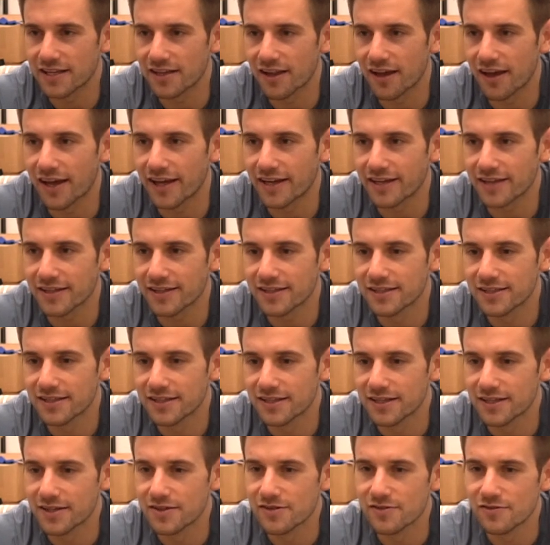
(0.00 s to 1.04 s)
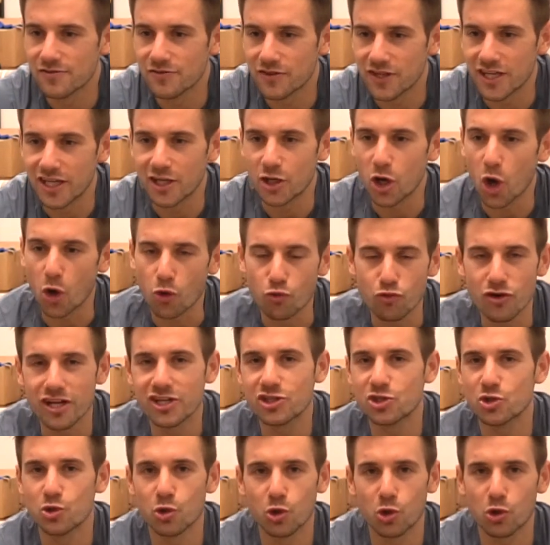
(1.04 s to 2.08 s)
like, the
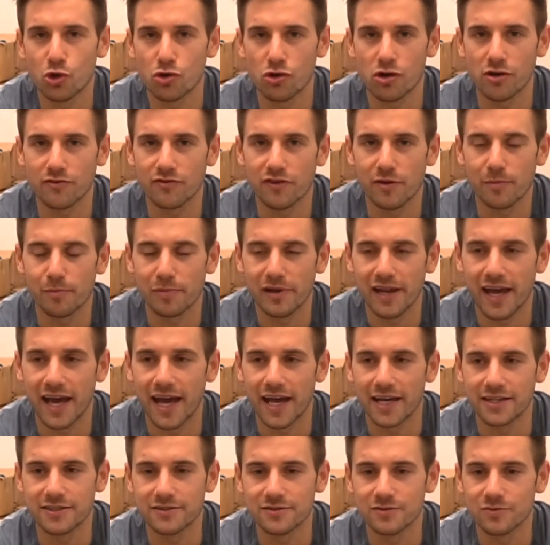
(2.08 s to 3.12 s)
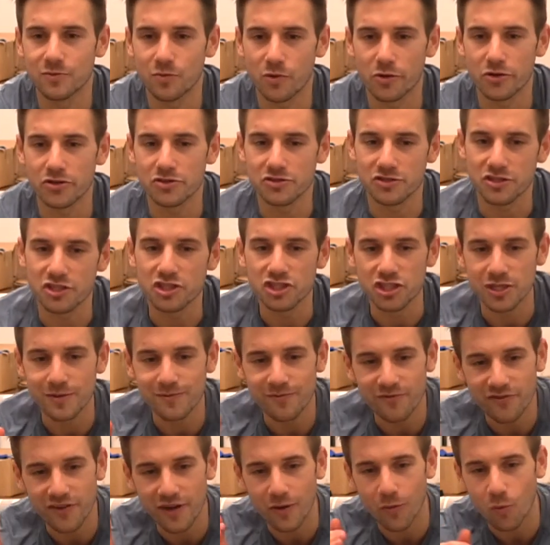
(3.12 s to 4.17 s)
original CrockFit plan was the
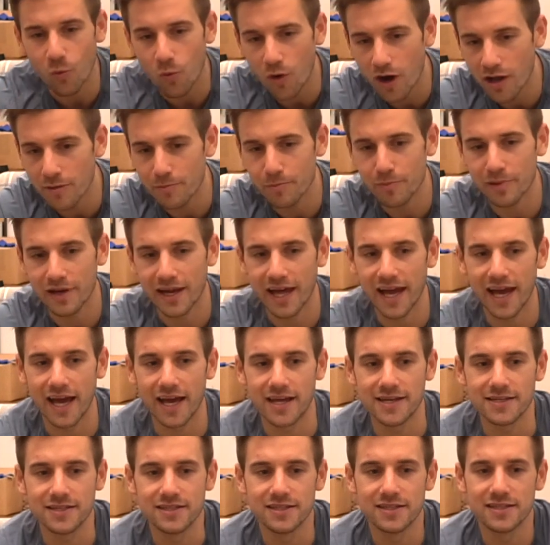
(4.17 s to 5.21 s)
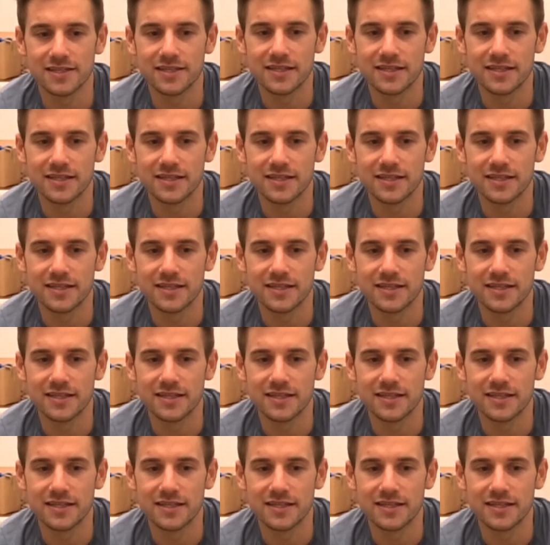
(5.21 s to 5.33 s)
GymFit One plan.